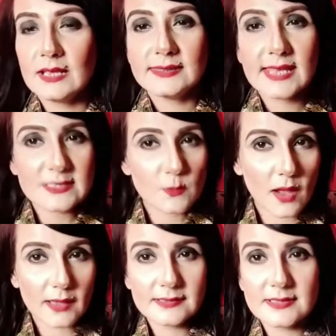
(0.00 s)
that's
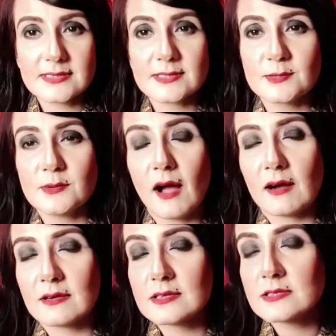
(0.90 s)
why these two
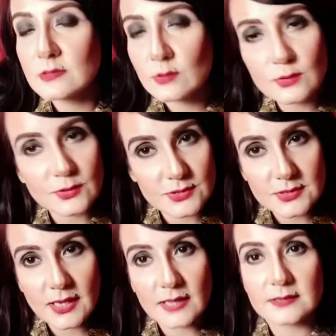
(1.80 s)
are so good
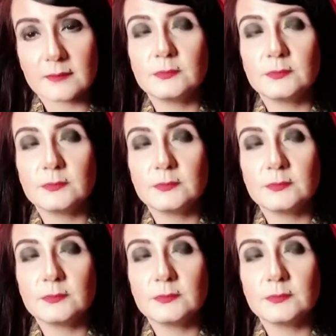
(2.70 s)
together.